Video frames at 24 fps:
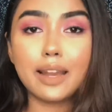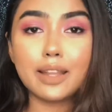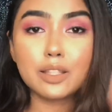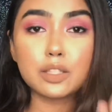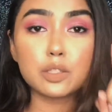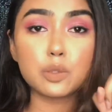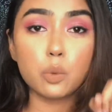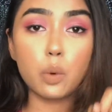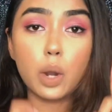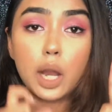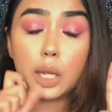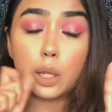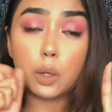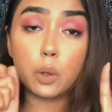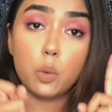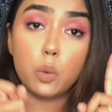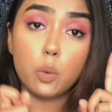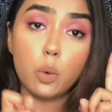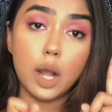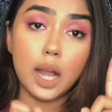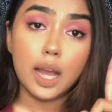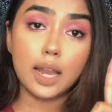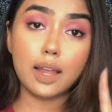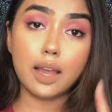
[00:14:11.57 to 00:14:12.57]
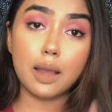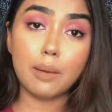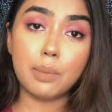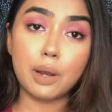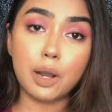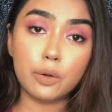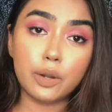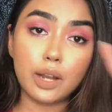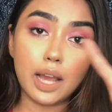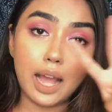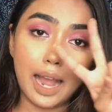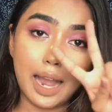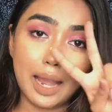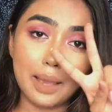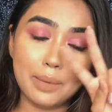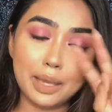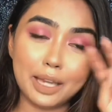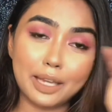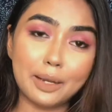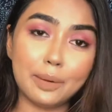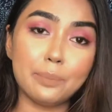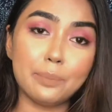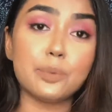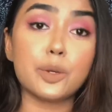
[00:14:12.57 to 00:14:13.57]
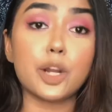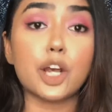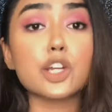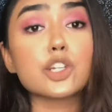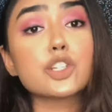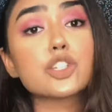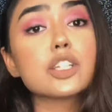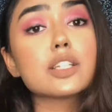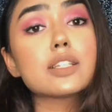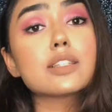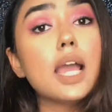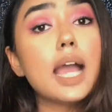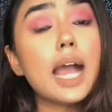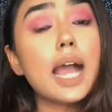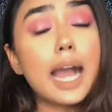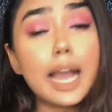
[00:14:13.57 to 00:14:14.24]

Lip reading: that is 101 about eye makeup brushes.